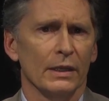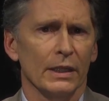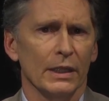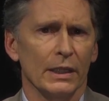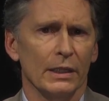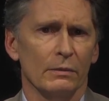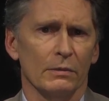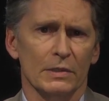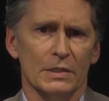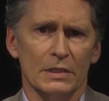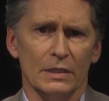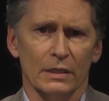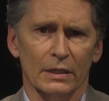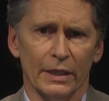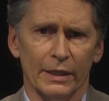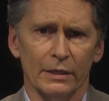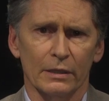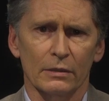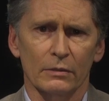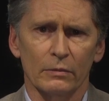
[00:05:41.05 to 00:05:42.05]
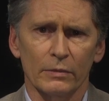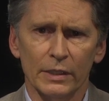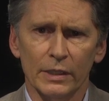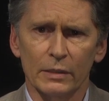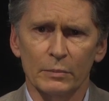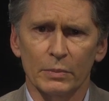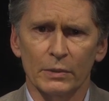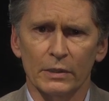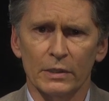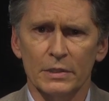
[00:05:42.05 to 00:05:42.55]
He was later
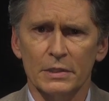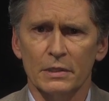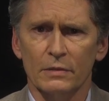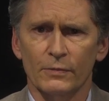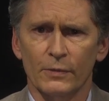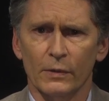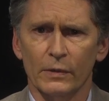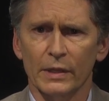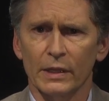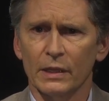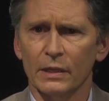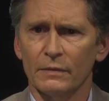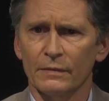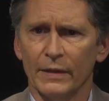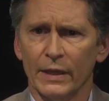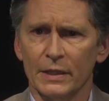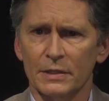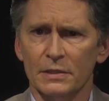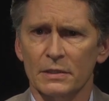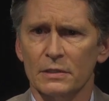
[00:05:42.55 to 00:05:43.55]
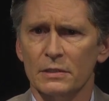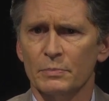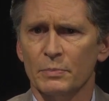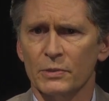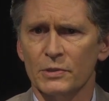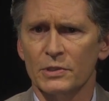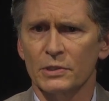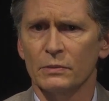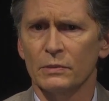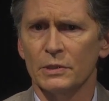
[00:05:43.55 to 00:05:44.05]
reimbursed for the advances
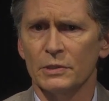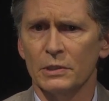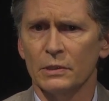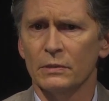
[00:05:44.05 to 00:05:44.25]
pursuant